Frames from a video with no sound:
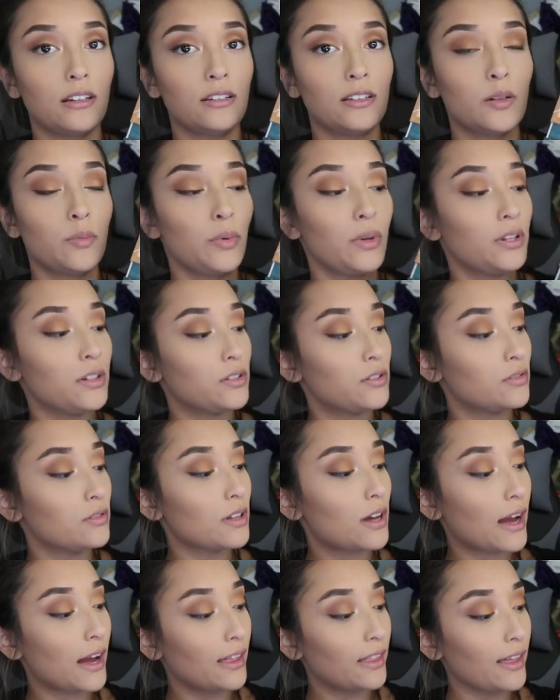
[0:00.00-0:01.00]
dip into
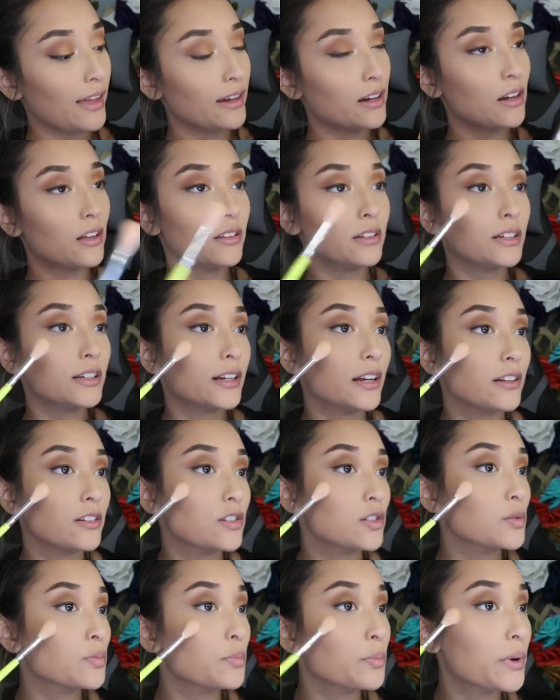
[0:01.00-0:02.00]
the highlight color and
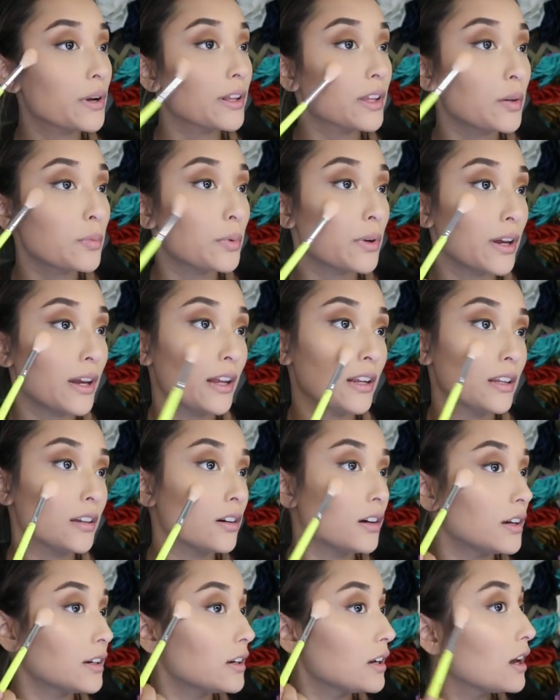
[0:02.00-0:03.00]
just barely put any
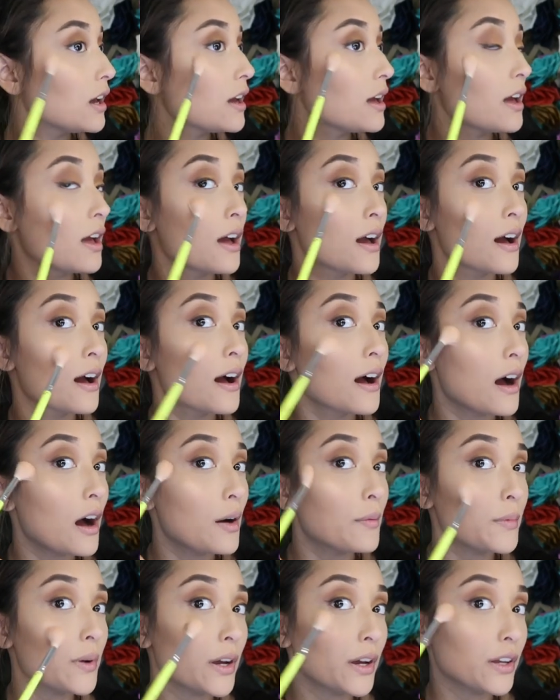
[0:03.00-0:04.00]
on.
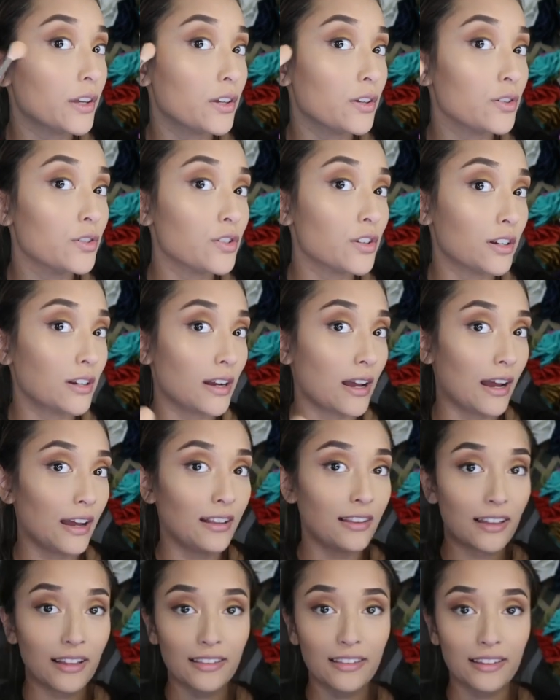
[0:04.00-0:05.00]
I'm not huge on
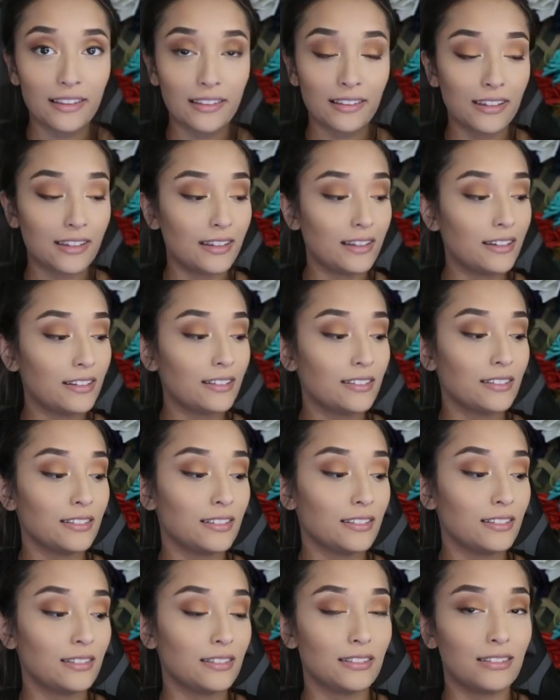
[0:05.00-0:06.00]
highlight lately.
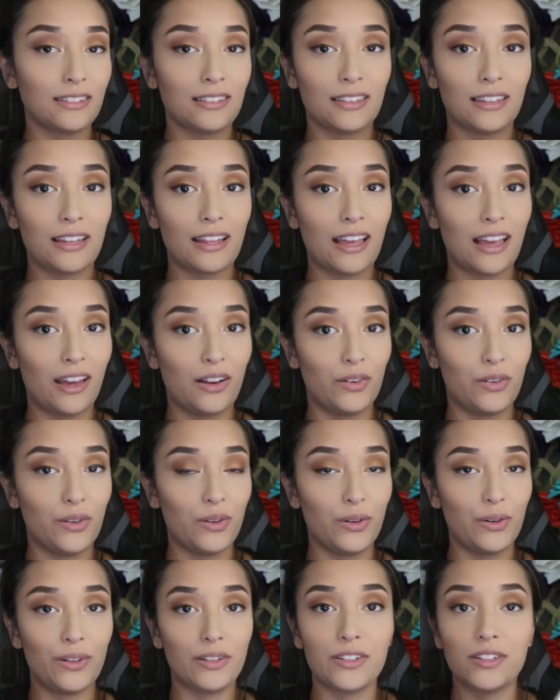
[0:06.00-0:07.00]
I don't
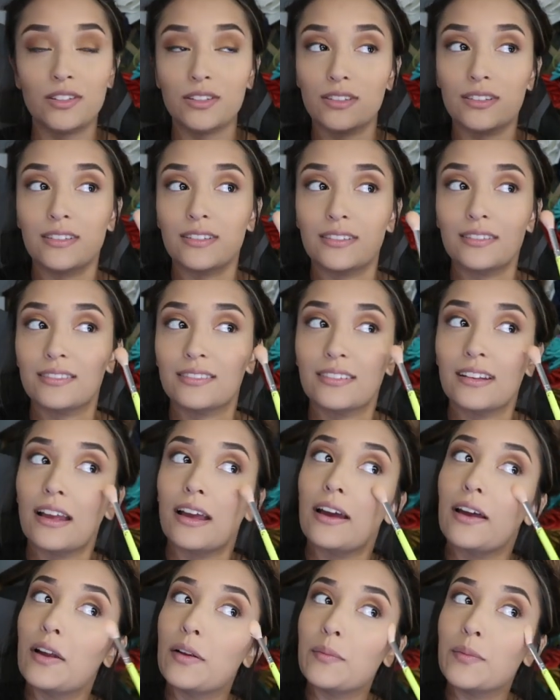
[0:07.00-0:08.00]
know, I'm
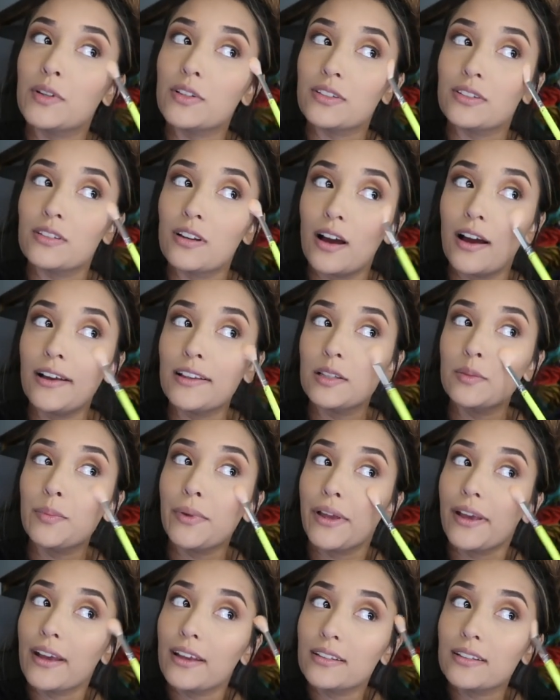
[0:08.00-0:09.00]
just not as
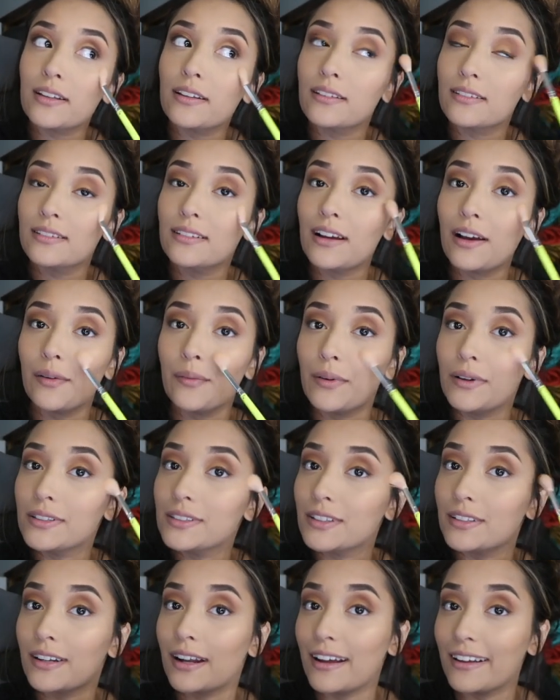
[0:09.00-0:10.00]
big as I was
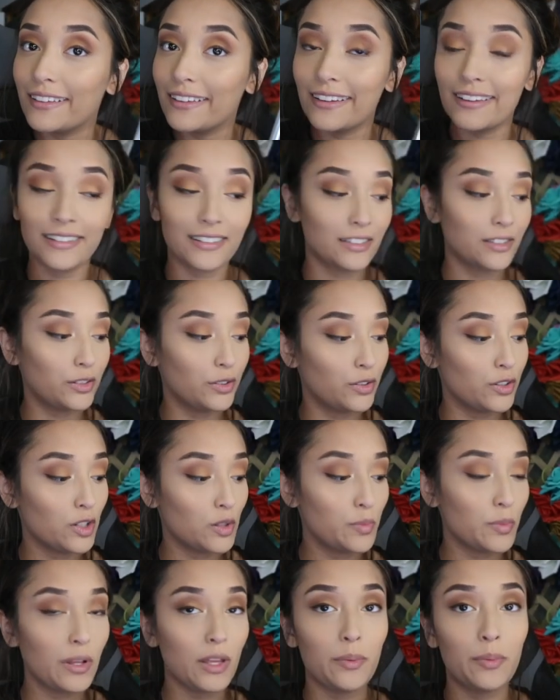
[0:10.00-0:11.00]
on highlight. So I
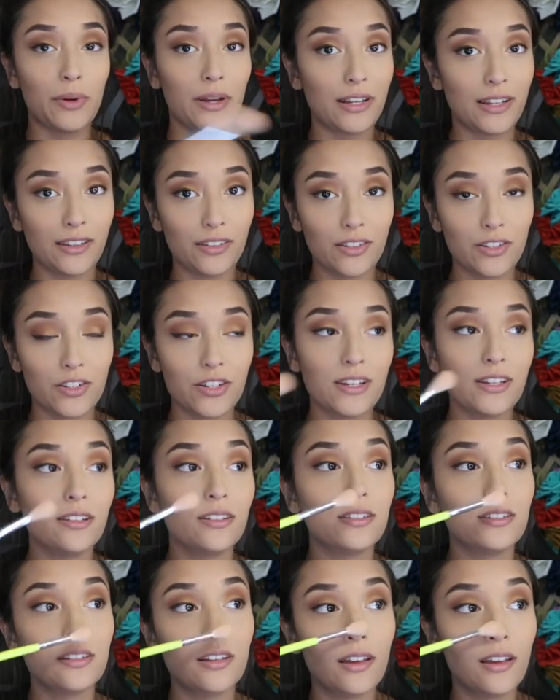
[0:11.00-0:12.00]
just barely put any on the
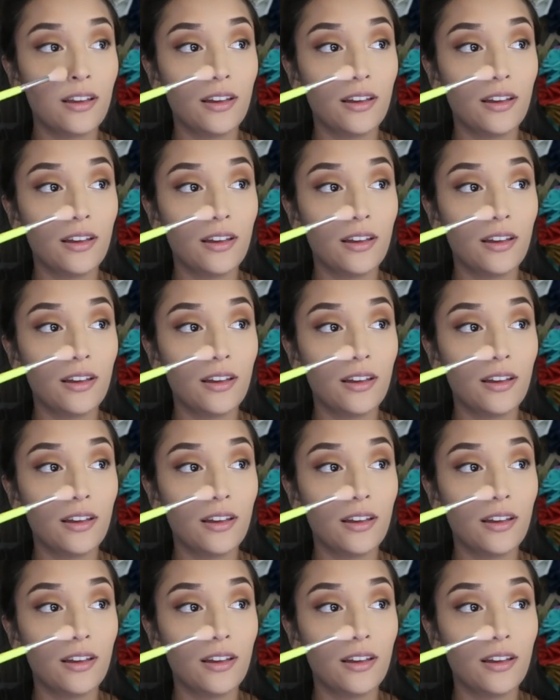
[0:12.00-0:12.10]
cheeks,